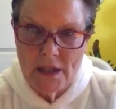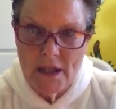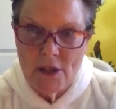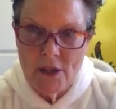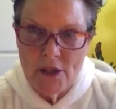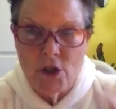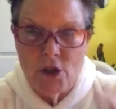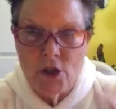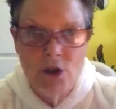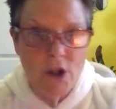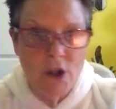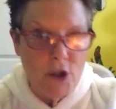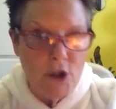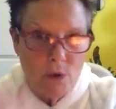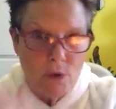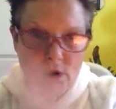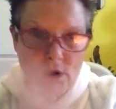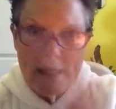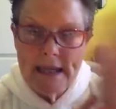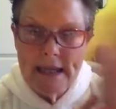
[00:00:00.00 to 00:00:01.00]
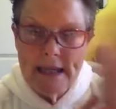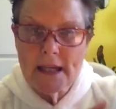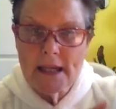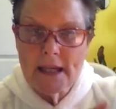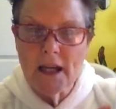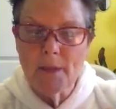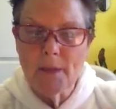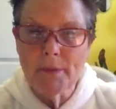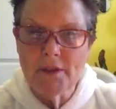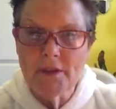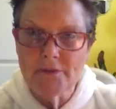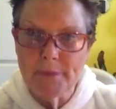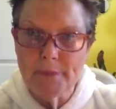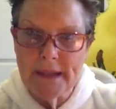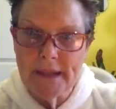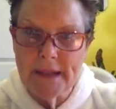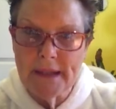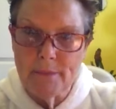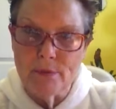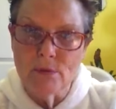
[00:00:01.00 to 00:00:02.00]
You know, you only need a couple of
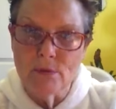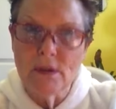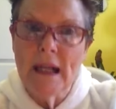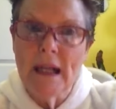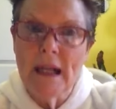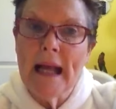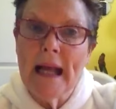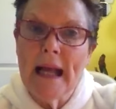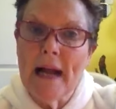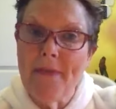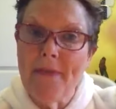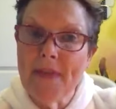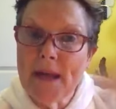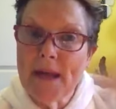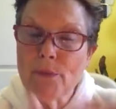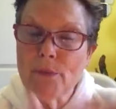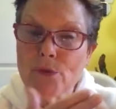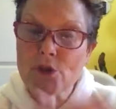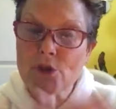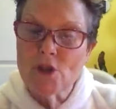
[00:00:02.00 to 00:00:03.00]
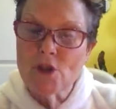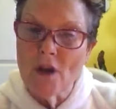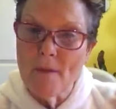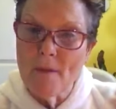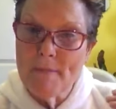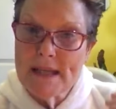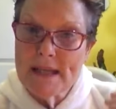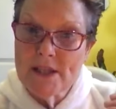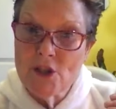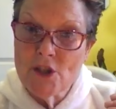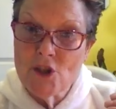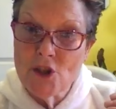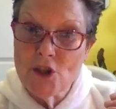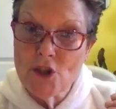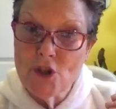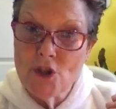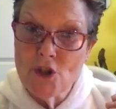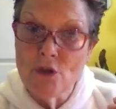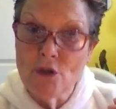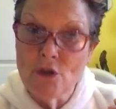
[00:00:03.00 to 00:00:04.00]
people and they will start messaging
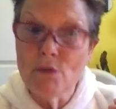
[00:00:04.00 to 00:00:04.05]
you,